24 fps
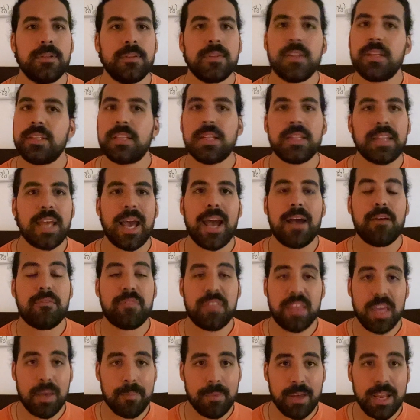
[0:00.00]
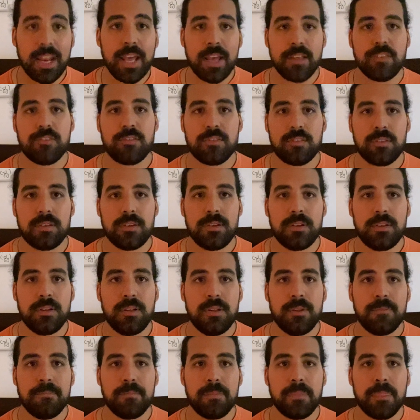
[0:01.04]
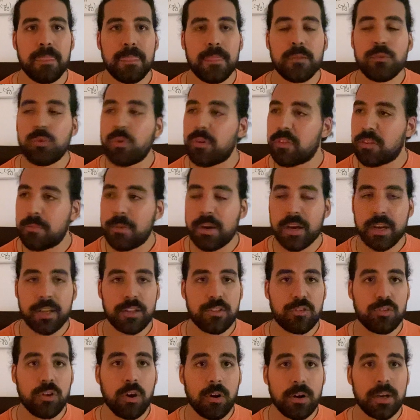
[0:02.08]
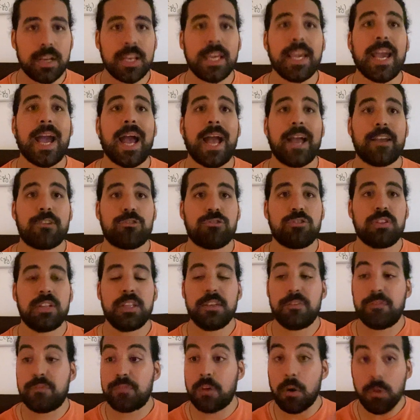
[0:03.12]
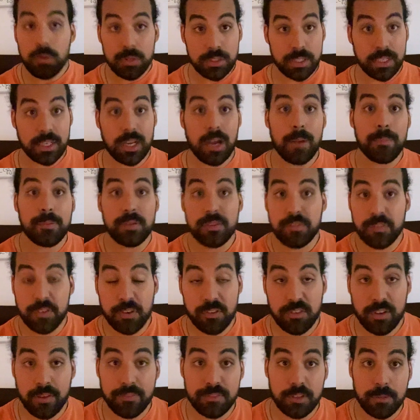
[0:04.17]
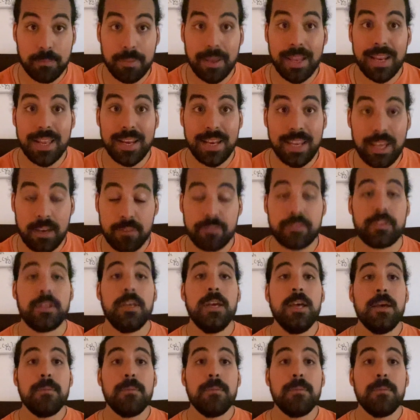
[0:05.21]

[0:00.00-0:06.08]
They didn't have the MLS. The North American Soccer League actually folded a couple of years after Pele left.